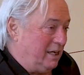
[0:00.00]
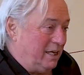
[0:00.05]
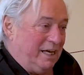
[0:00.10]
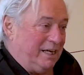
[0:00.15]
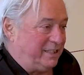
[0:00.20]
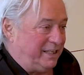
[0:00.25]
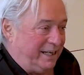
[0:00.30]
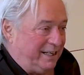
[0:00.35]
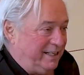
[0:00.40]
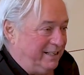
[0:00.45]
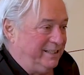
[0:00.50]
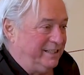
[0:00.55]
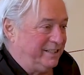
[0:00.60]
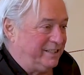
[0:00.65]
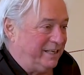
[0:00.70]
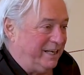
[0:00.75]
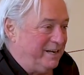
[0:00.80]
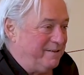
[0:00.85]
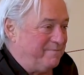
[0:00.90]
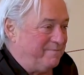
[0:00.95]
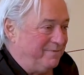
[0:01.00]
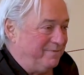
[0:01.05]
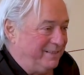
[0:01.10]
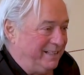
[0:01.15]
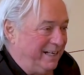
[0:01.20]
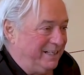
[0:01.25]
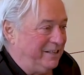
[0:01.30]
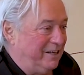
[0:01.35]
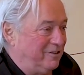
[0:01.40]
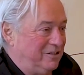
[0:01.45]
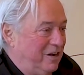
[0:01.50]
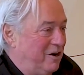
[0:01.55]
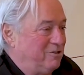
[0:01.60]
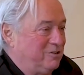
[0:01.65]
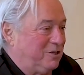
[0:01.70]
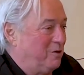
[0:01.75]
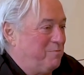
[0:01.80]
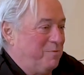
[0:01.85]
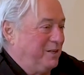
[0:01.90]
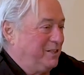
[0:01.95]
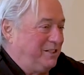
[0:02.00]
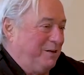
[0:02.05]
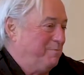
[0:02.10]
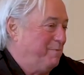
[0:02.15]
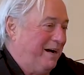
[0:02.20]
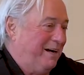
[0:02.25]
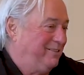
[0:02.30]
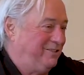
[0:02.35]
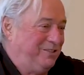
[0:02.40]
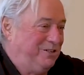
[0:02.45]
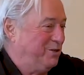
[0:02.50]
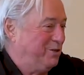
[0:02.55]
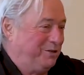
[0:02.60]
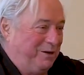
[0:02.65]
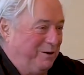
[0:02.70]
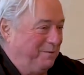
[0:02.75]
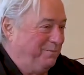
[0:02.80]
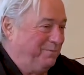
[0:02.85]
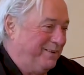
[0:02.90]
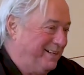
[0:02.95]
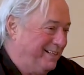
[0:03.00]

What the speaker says: exactly the same. They don't know so much about Europe